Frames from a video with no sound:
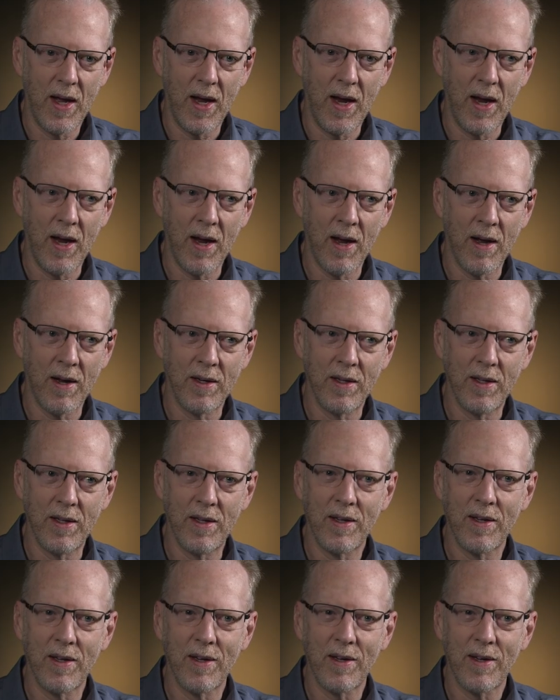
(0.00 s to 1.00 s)

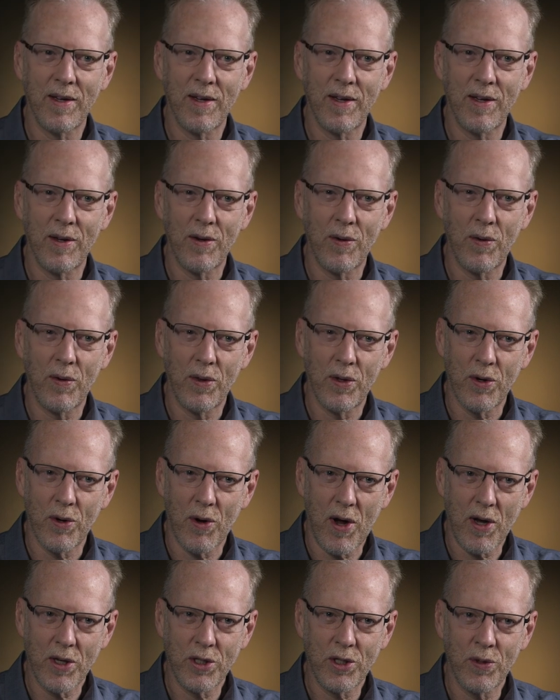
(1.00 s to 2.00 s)
And they're
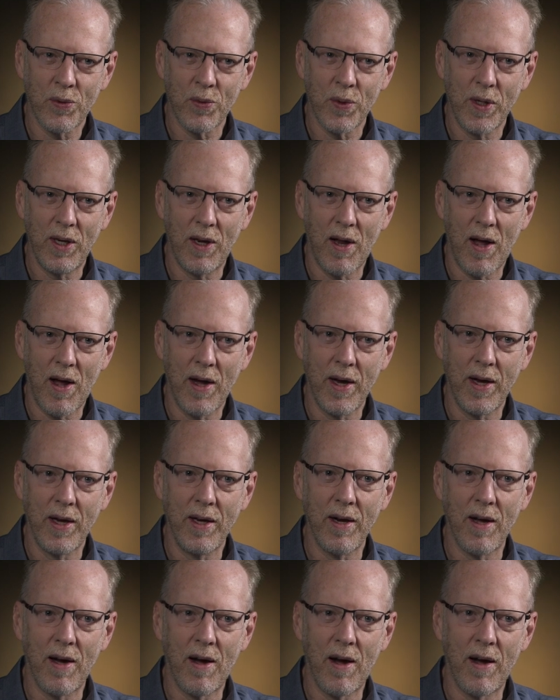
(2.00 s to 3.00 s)
also
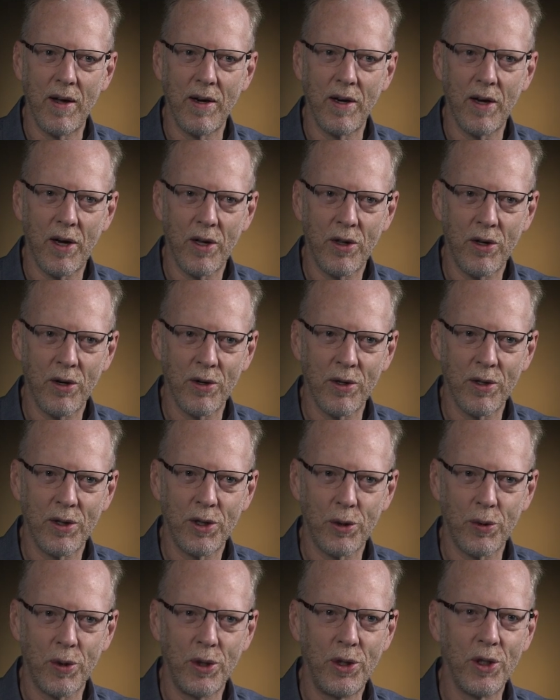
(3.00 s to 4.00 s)
relying on other
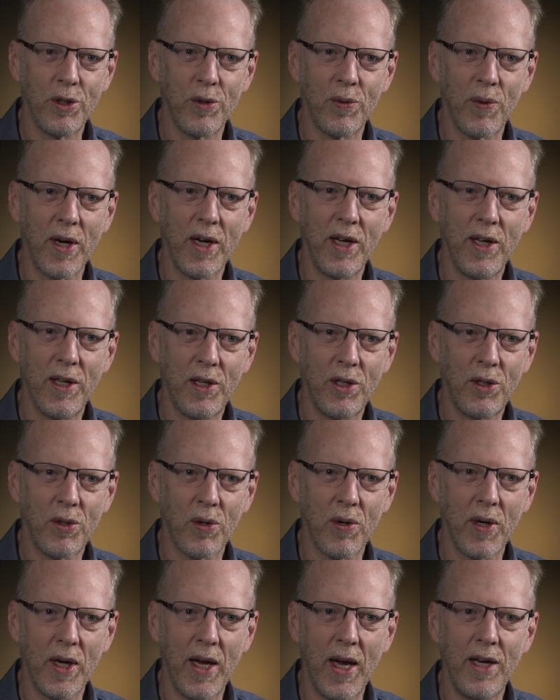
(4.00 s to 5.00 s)
stringent
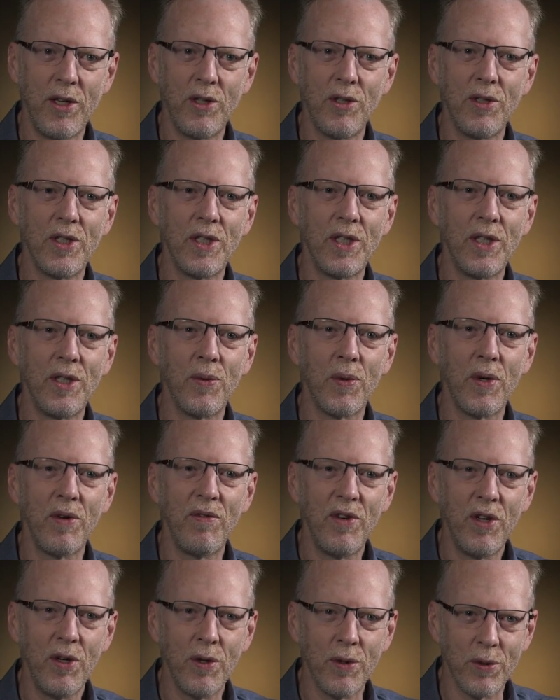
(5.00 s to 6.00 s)
regulatory agency
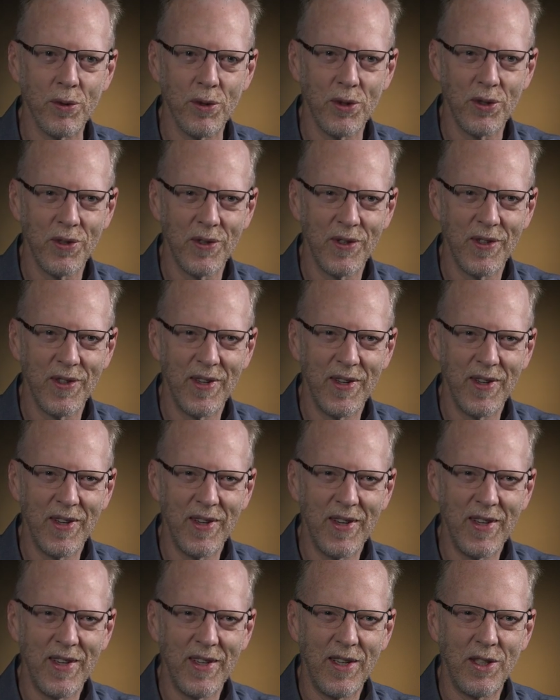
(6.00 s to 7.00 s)
reviews.
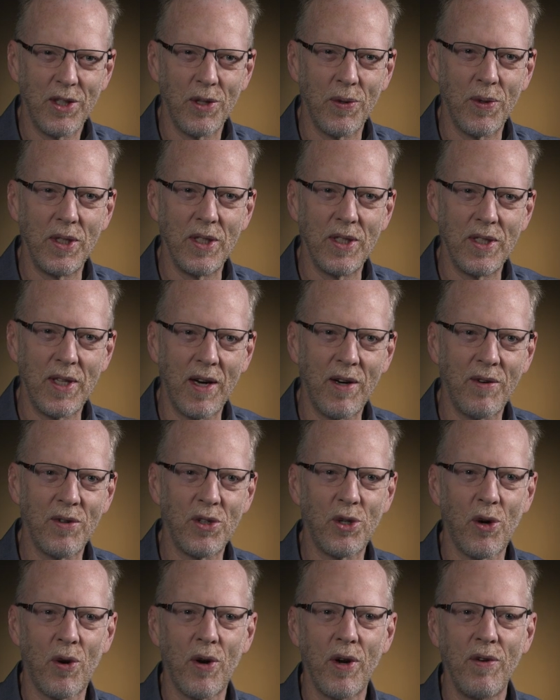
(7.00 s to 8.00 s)
So mm-hmm. instead of
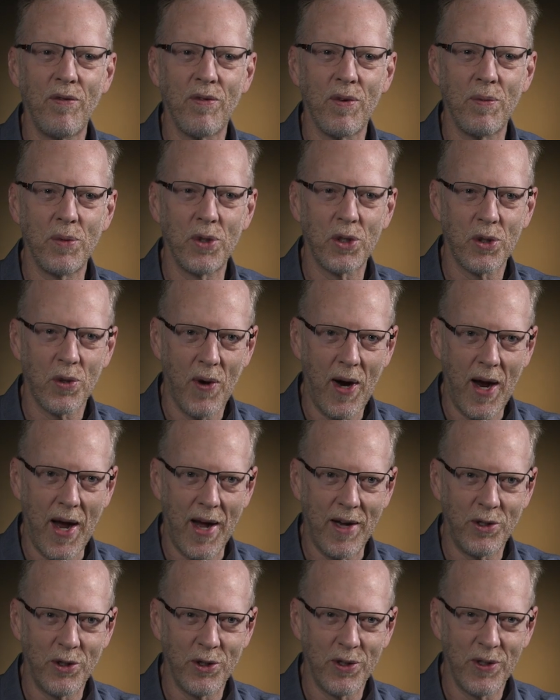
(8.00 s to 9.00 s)
starting from
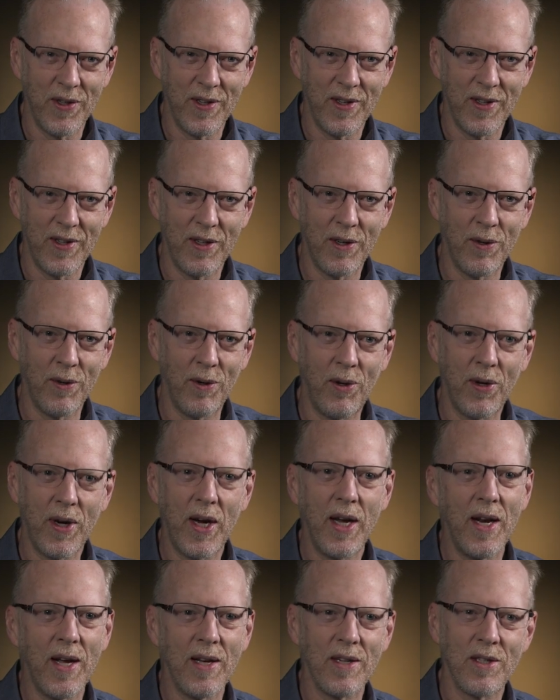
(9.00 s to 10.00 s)
scratch, they're
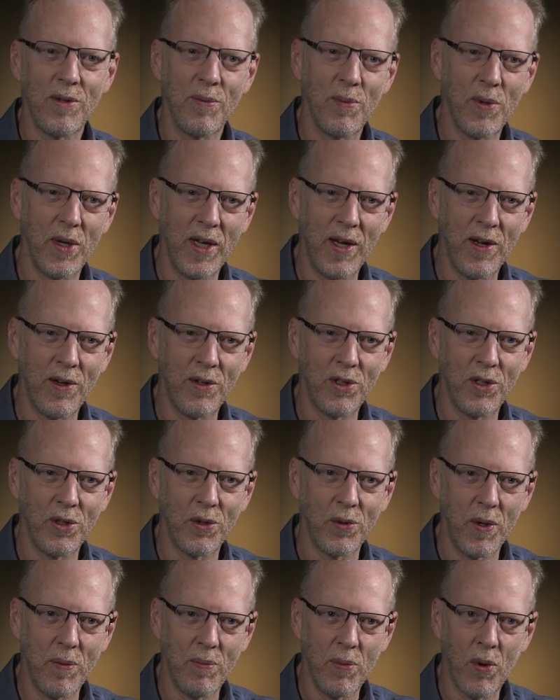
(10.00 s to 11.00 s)
looking at somebody
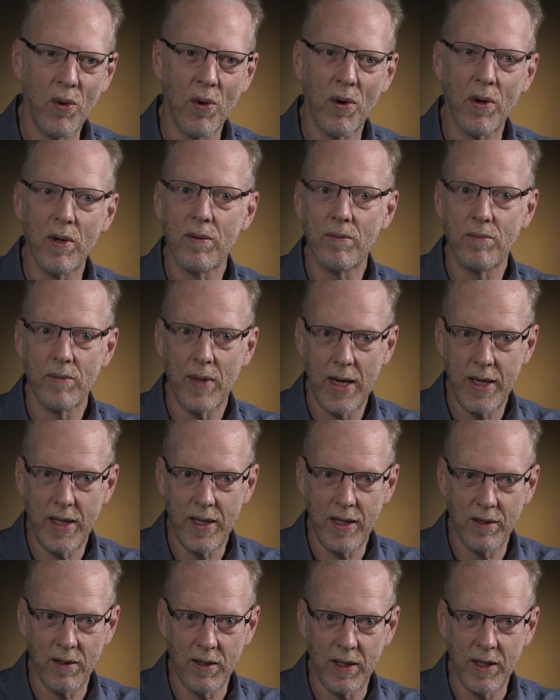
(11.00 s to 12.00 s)
else's report
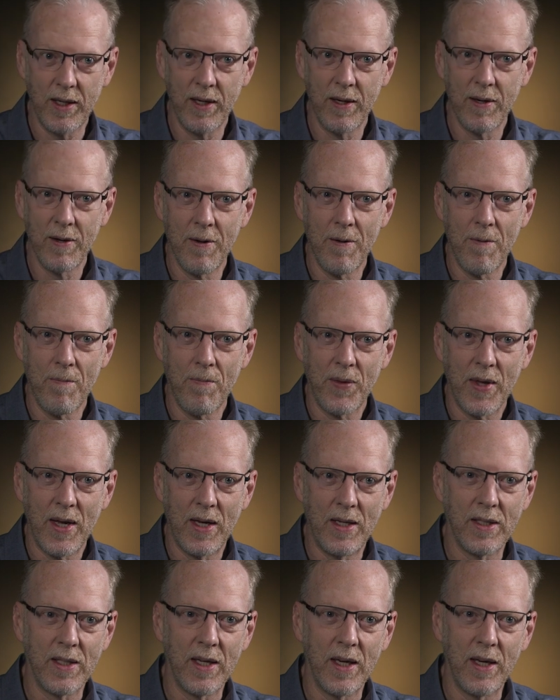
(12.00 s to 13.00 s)
ideally, mm-hmm.
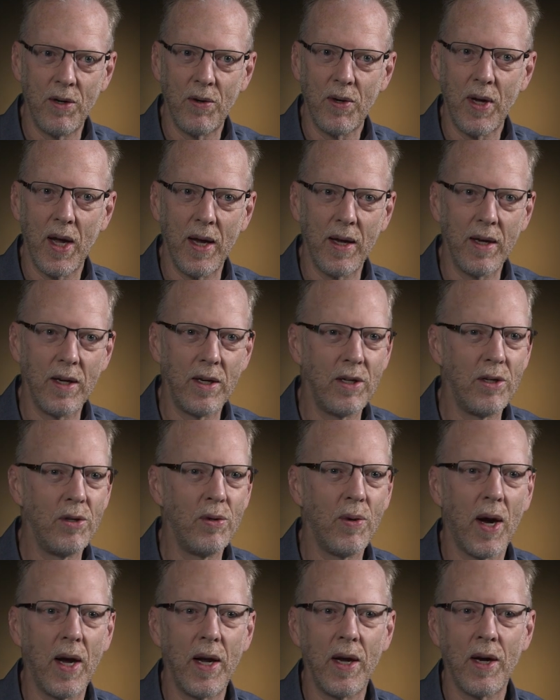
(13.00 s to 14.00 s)
and saying, okay,
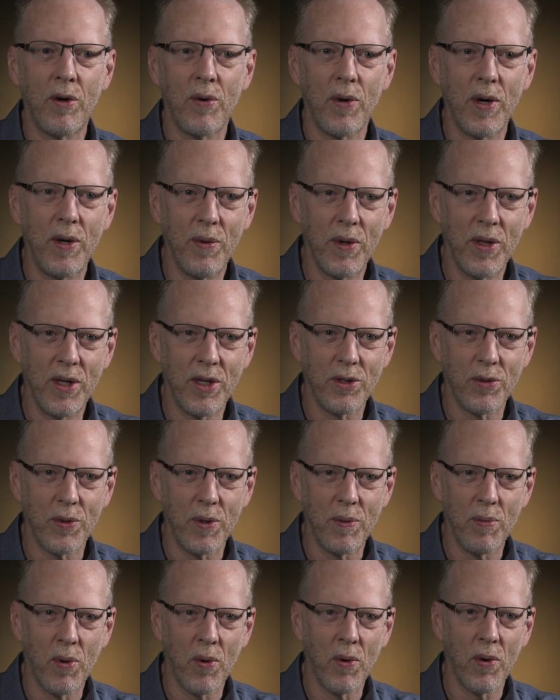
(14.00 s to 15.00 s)
do I agree with this
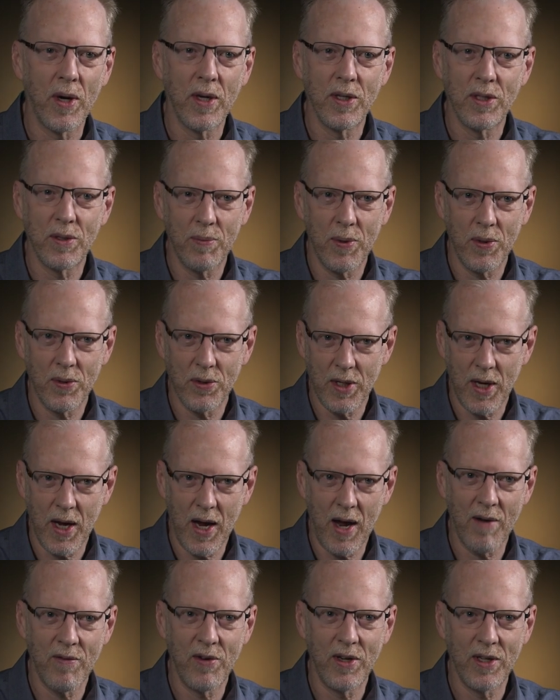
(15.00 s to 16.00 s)
report as opposed to
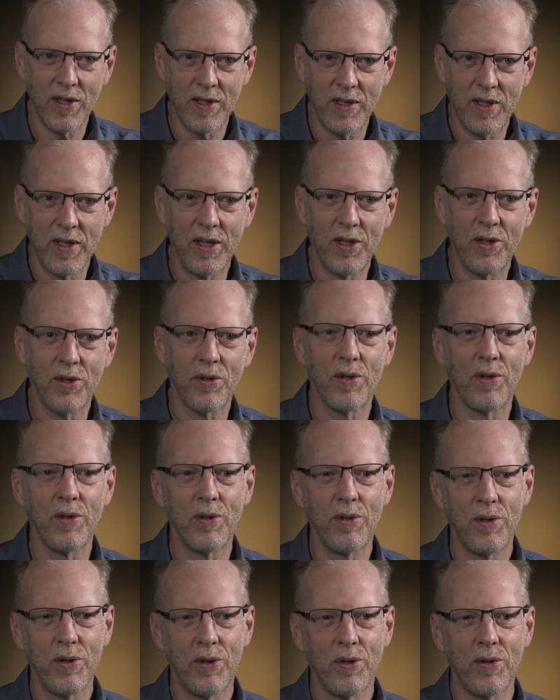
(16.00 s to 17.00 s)
having to dig
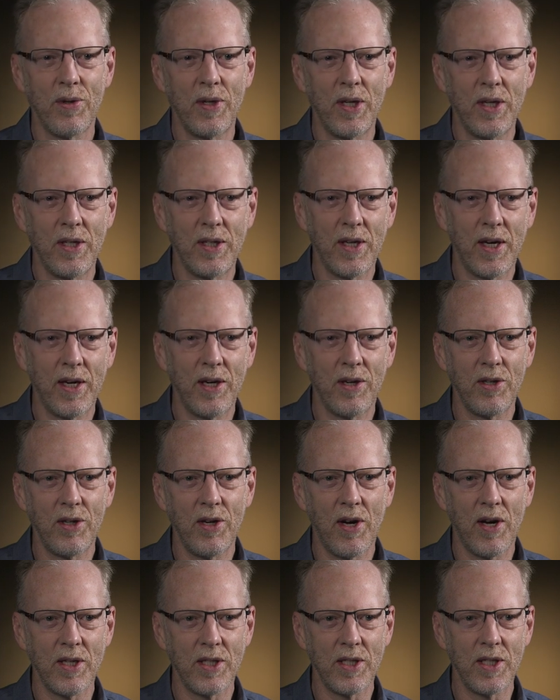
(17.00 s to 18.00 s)
through through an entire
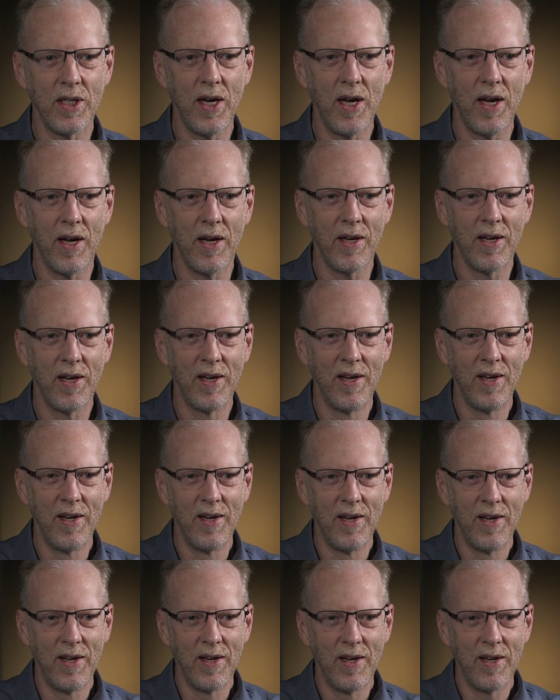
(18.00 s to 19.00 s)
dossier?
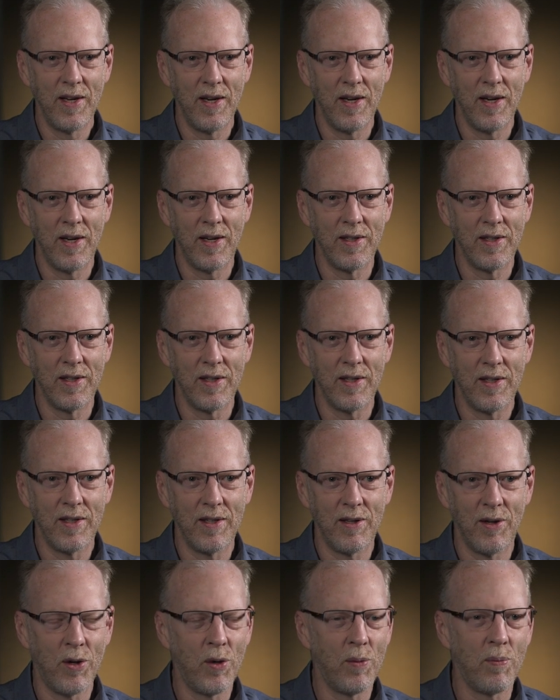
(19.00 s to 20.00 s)
Mm-hmm. And
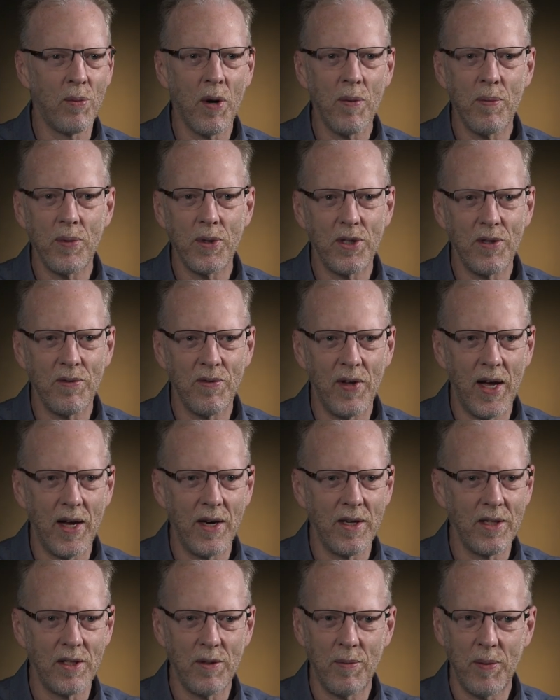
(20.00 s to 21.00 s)
the whole purpose of
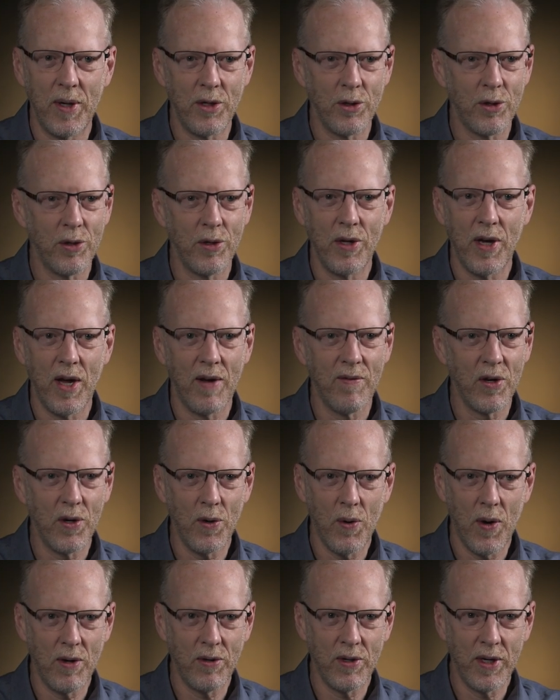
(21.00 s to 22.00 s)
that is to make sure you have a
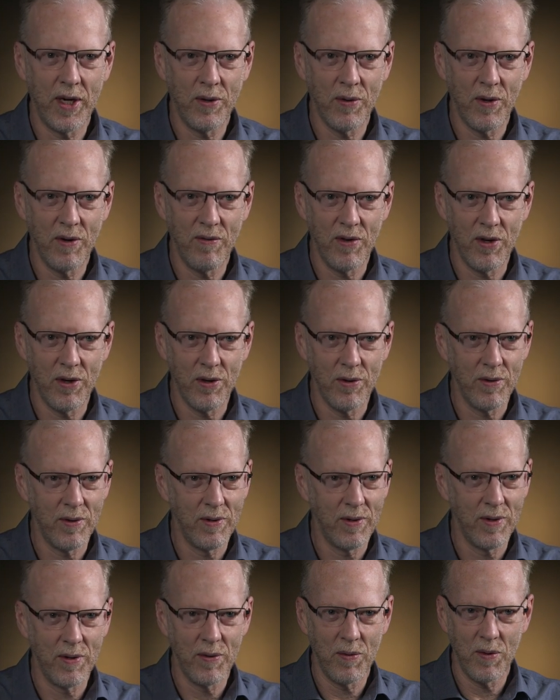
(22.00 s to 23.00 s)
quality review
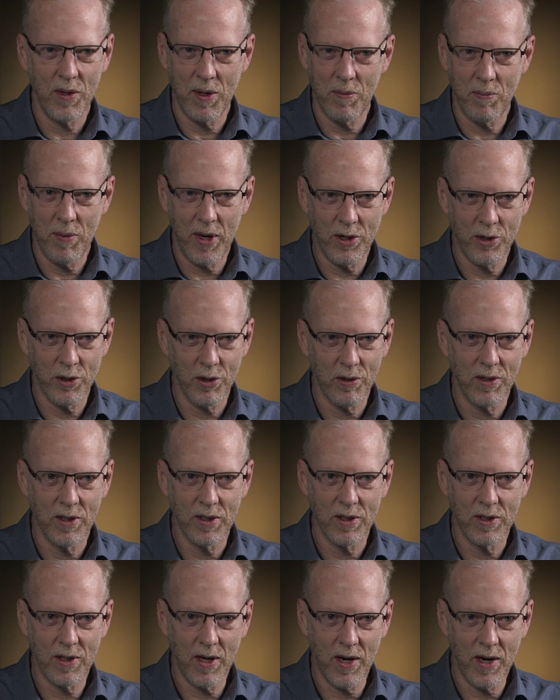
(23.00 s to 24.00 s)
and make sure
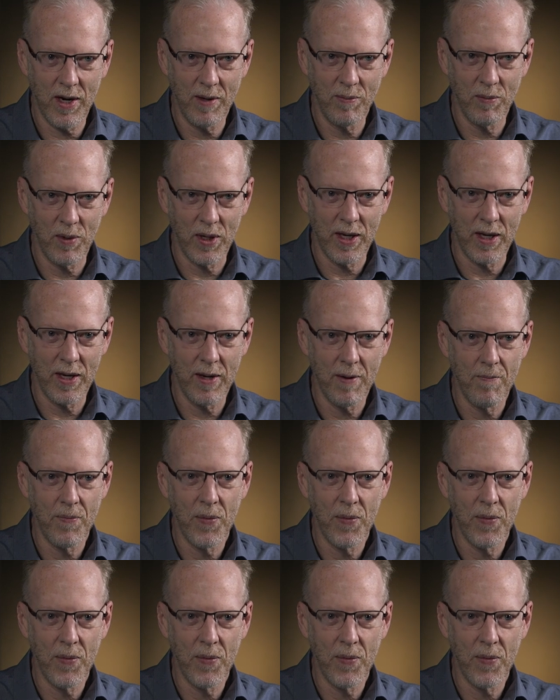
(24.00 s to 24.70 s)
it's timely.